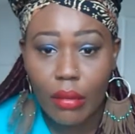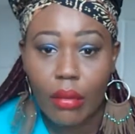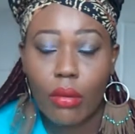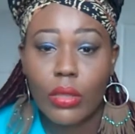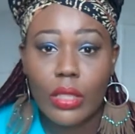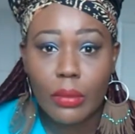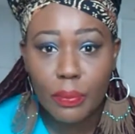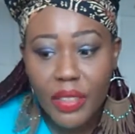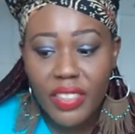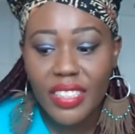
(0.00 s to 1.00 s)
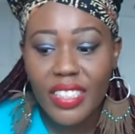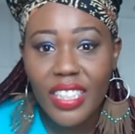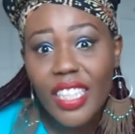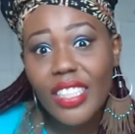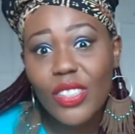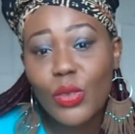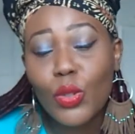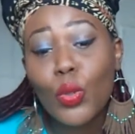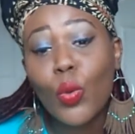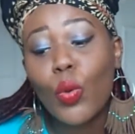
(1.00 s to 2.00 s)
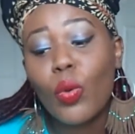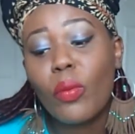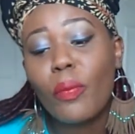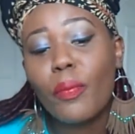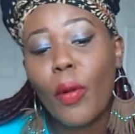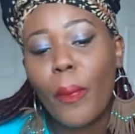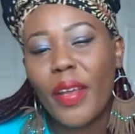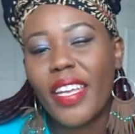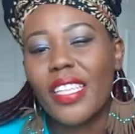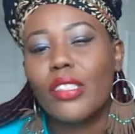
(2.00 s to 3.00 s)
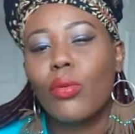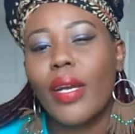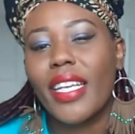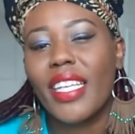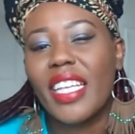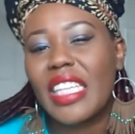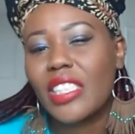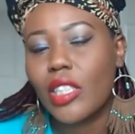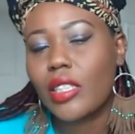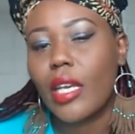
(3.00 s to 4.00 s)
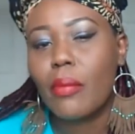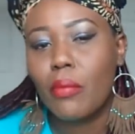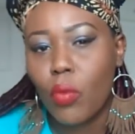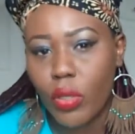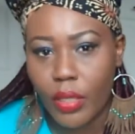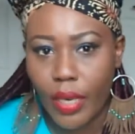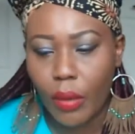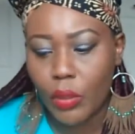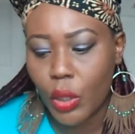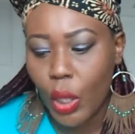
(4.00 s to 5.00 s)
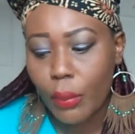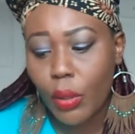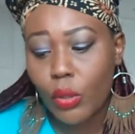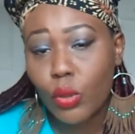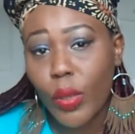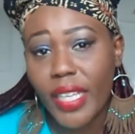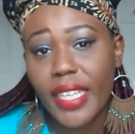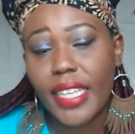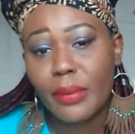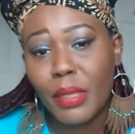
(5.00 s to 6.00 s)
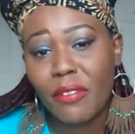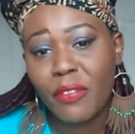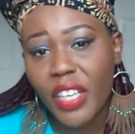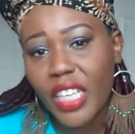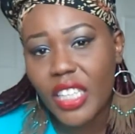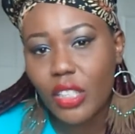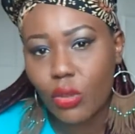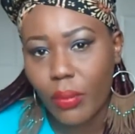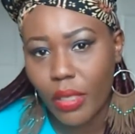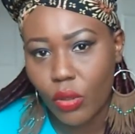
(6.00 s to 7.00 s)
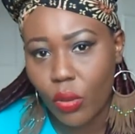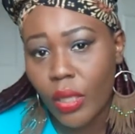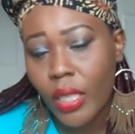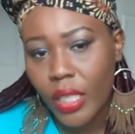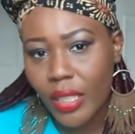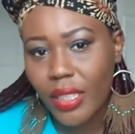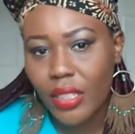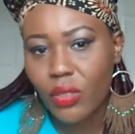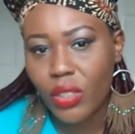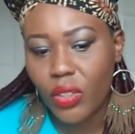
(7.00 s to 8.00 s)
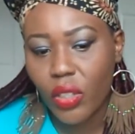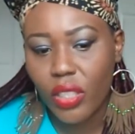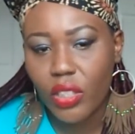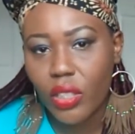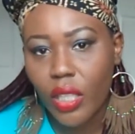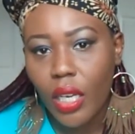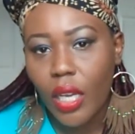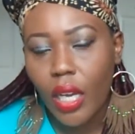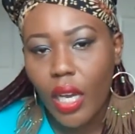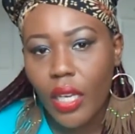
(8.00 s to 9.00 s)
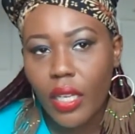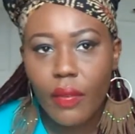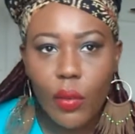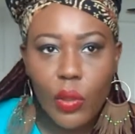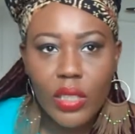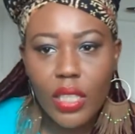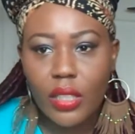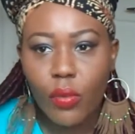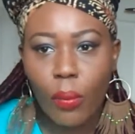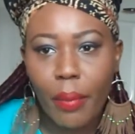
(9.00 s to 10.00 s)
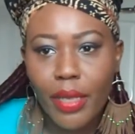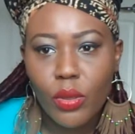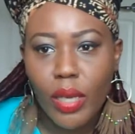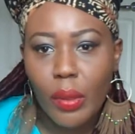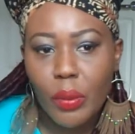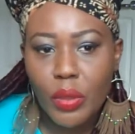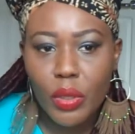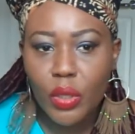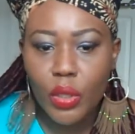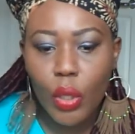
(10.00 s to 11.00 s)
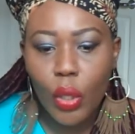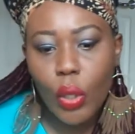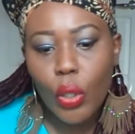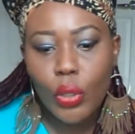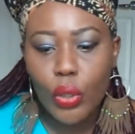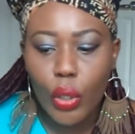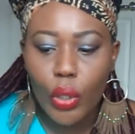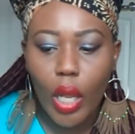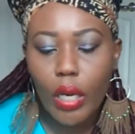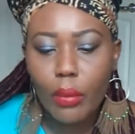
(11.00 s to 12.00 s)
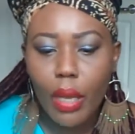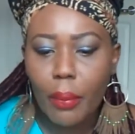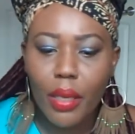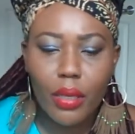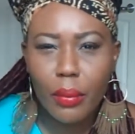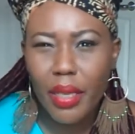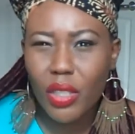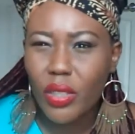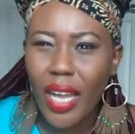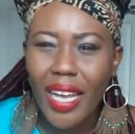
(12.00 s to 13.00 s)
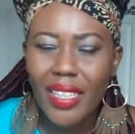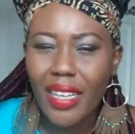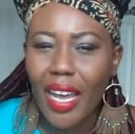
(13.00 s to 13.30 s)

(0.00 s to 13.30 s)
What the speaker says: conspiracy to propagate Swahili as just a modern language, because Swahili has been very instrumental in this research. And even though they say it's from Bantu languages, it's an amalgamation. I